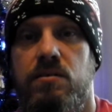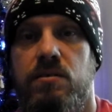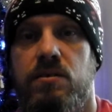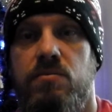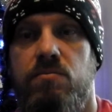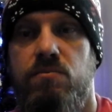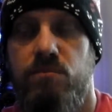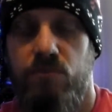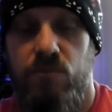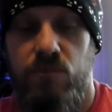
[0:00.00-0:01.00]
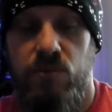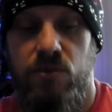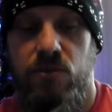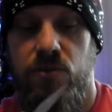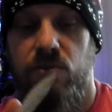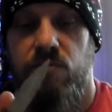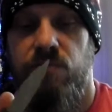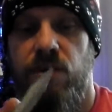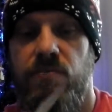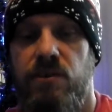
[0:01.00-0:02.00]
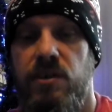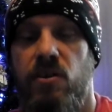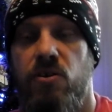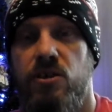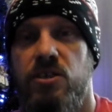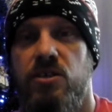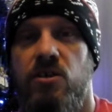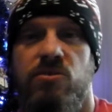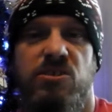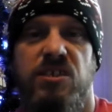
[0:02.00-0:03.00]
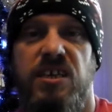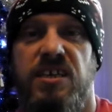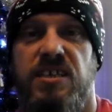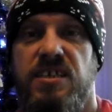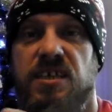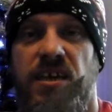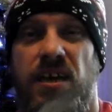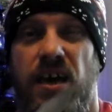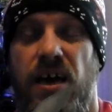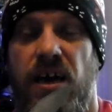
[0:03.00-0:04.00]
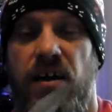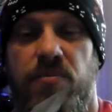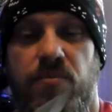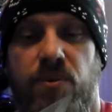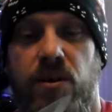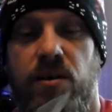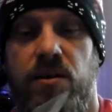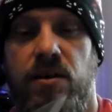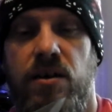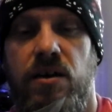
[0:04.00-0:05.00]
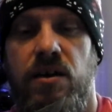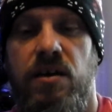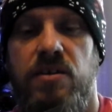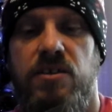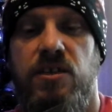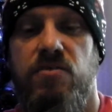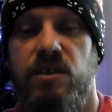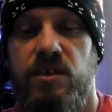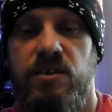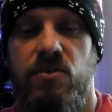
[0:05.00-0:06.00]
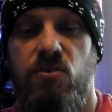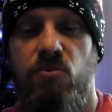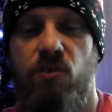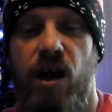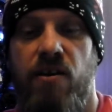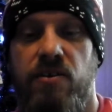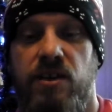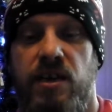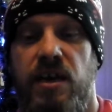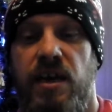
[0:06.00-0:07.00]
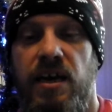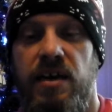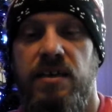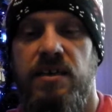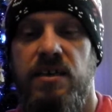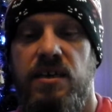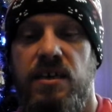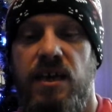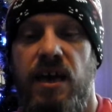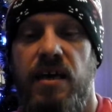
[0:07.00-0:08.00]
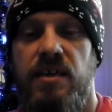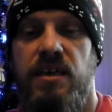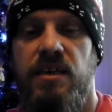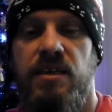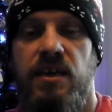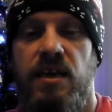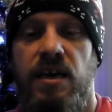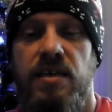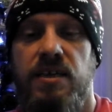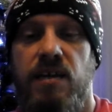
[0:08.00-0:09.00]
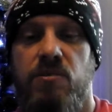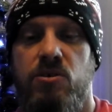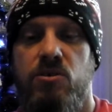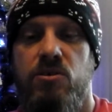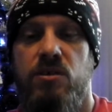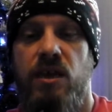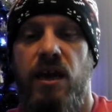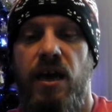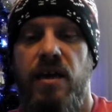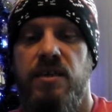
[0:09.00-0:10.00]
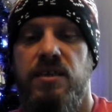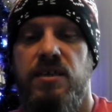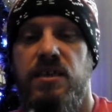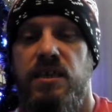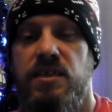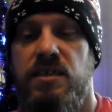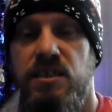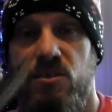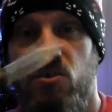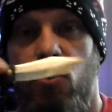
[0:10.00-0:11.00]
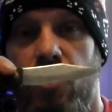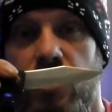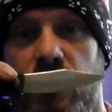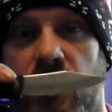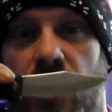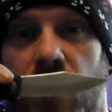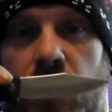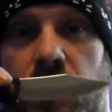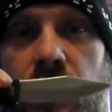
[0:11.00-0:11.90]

some feathering on a, on sticks um, generally all round it and it's kept a good edge it's still quite sharp